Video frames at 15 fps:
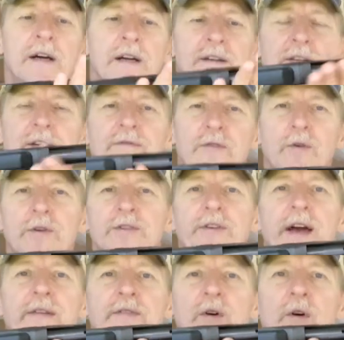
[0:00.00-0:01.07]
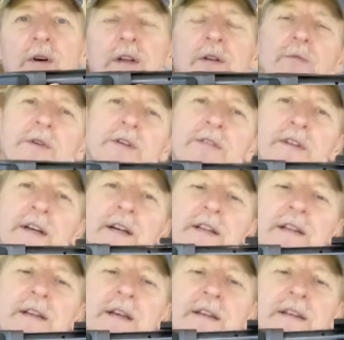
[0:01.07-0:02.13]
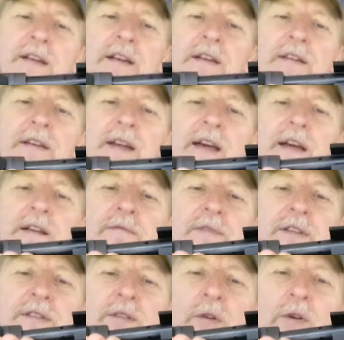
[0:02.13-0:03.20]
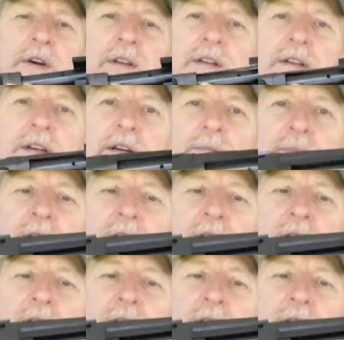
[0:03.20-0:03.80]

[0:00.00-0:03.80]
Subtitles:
And of course you have to oil it when you're done at the end of the day. Just to oil it up.